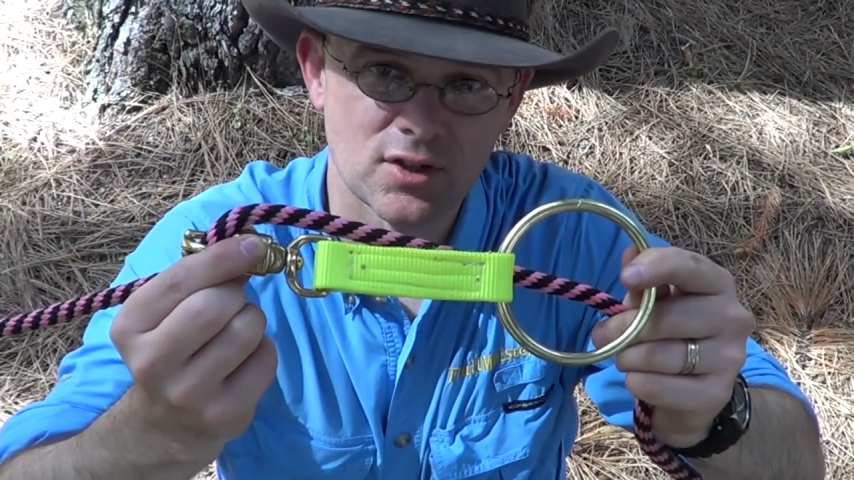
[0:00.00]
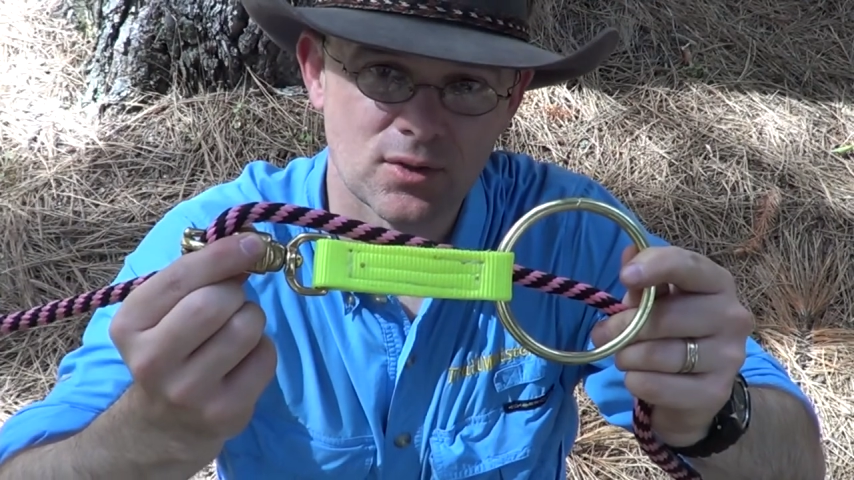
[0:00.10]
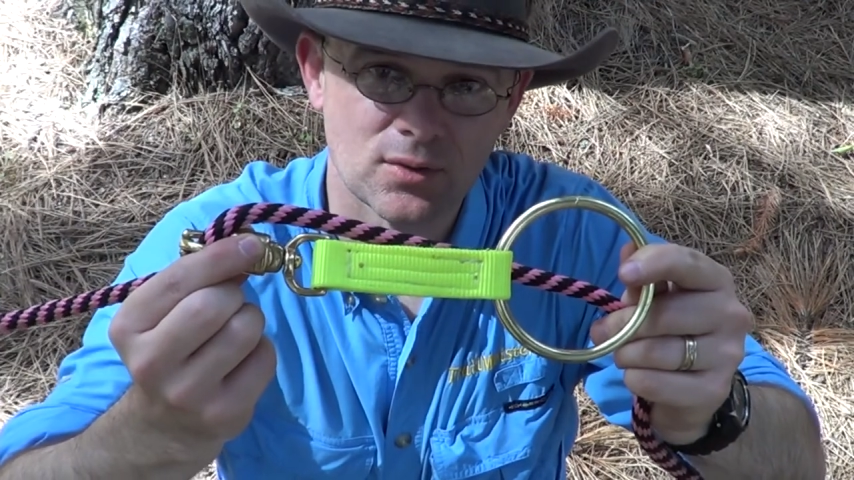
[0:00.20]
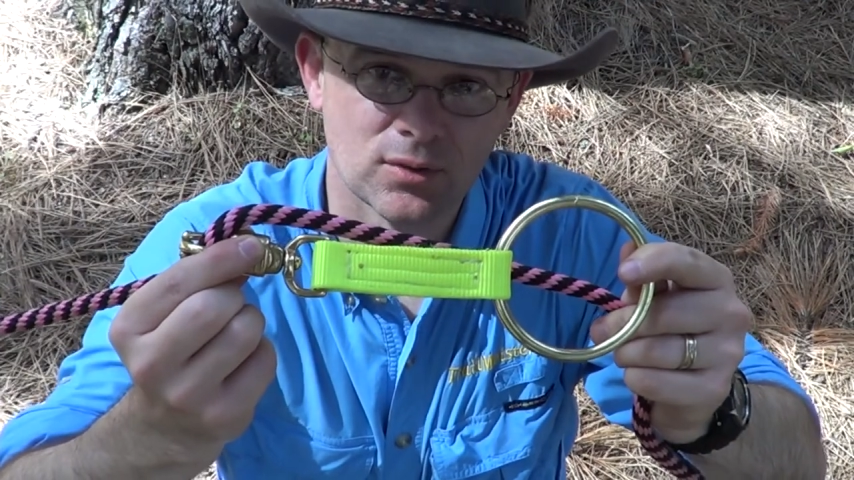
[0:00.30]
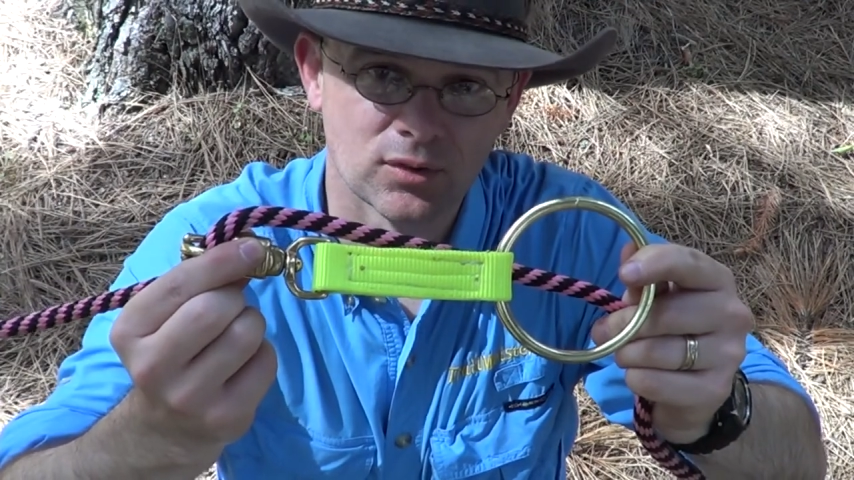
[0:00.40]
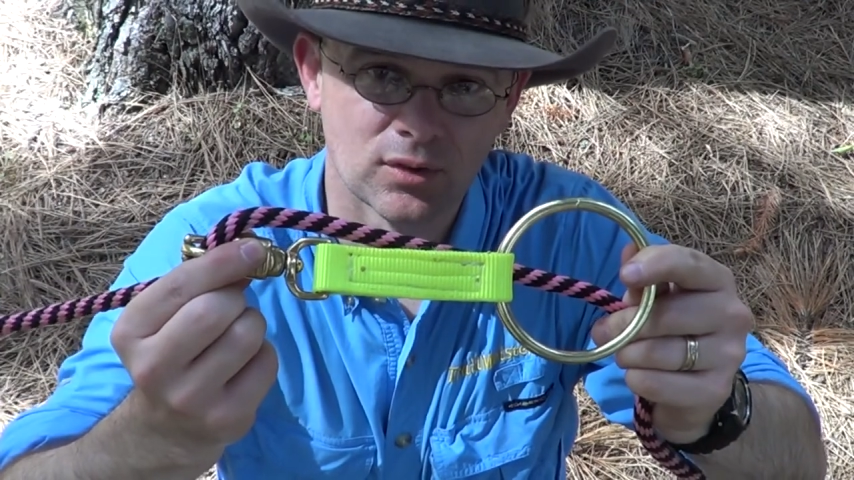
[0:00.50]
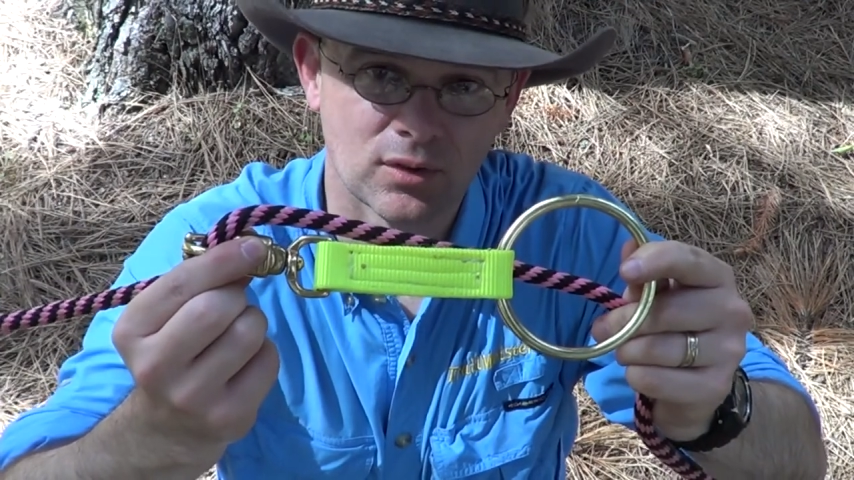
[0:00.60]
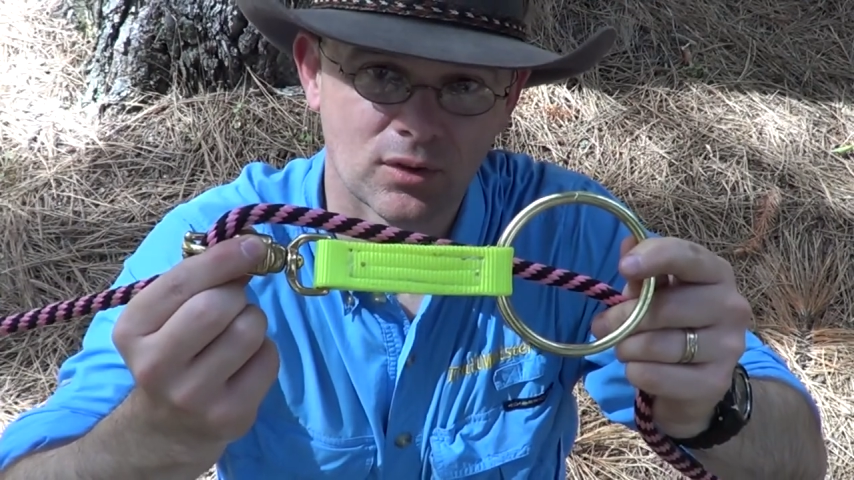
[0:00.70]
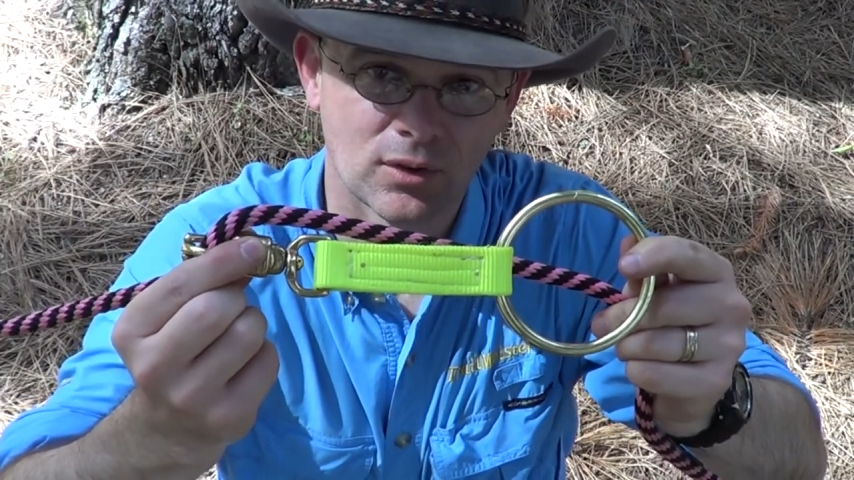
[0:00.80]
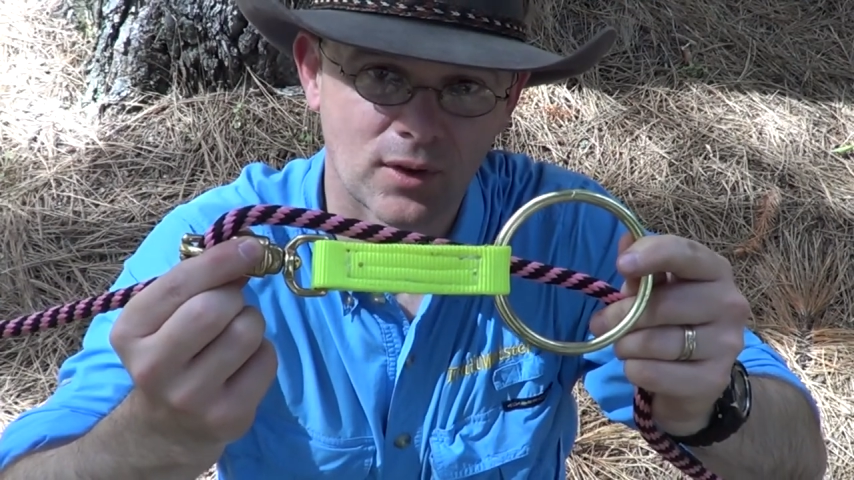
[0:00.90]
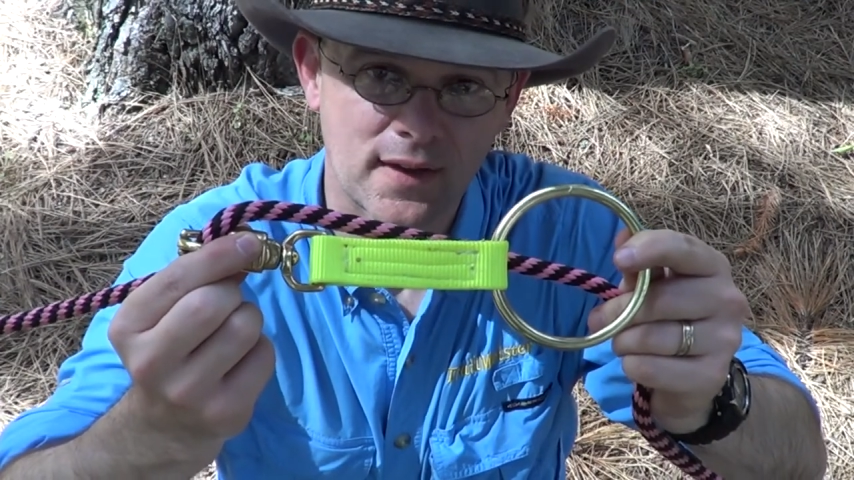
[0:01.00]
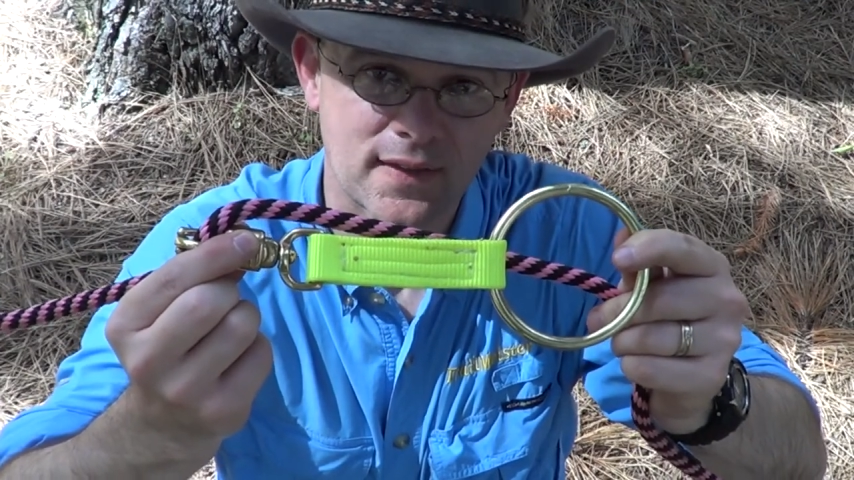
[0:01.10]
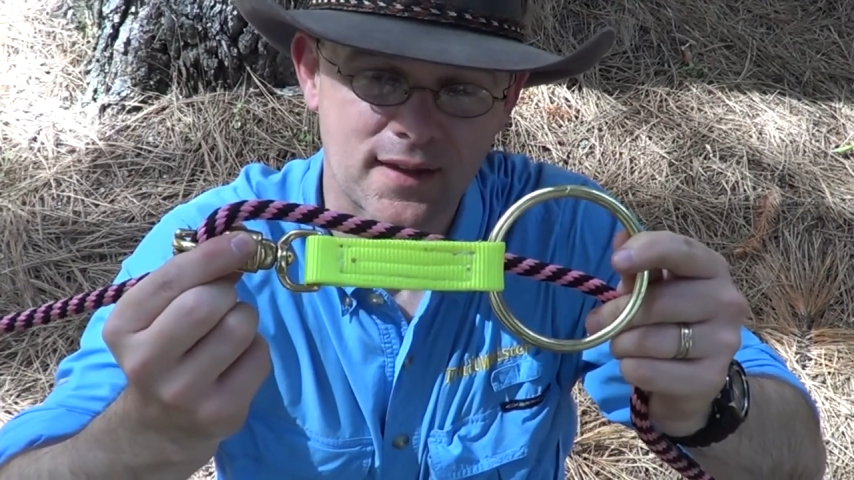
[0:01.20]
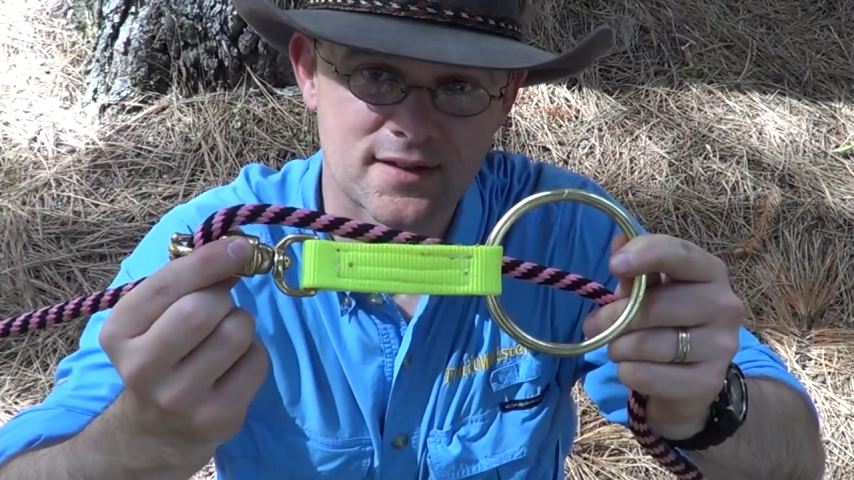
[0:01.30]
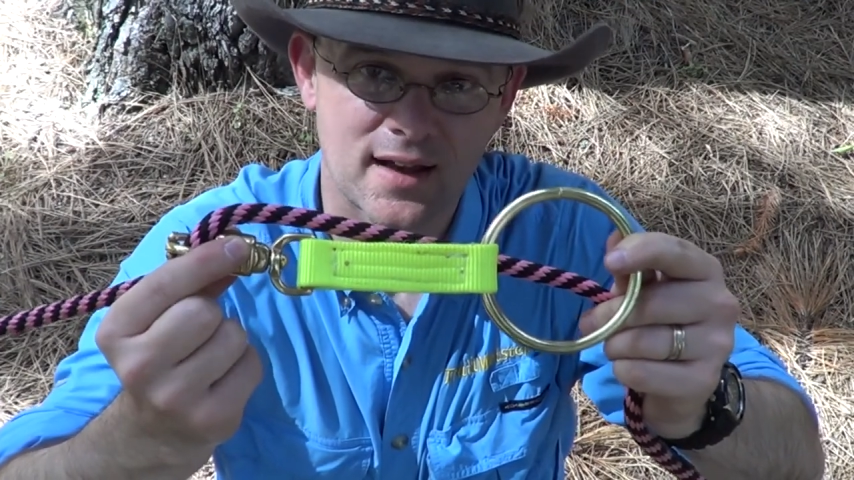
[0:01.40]
to use
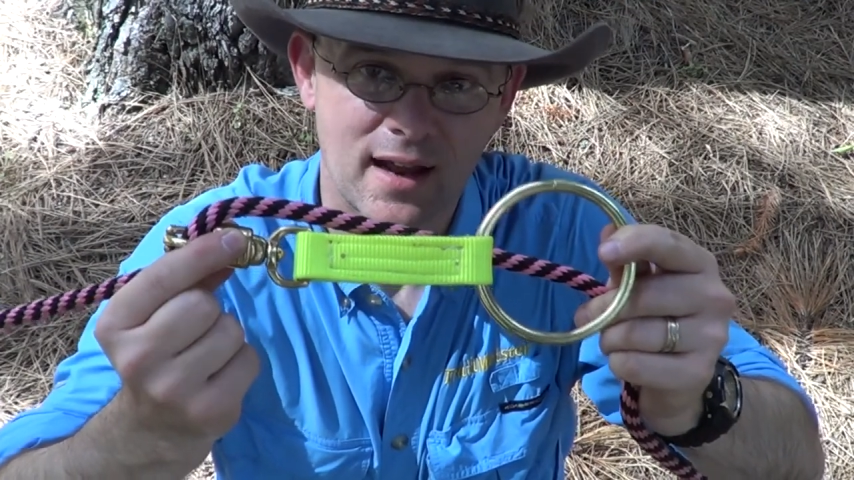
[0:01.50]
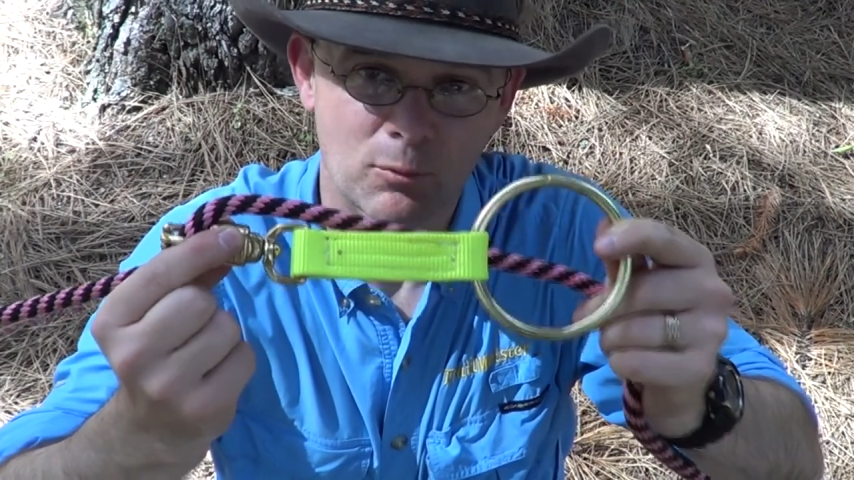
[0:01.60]
great things that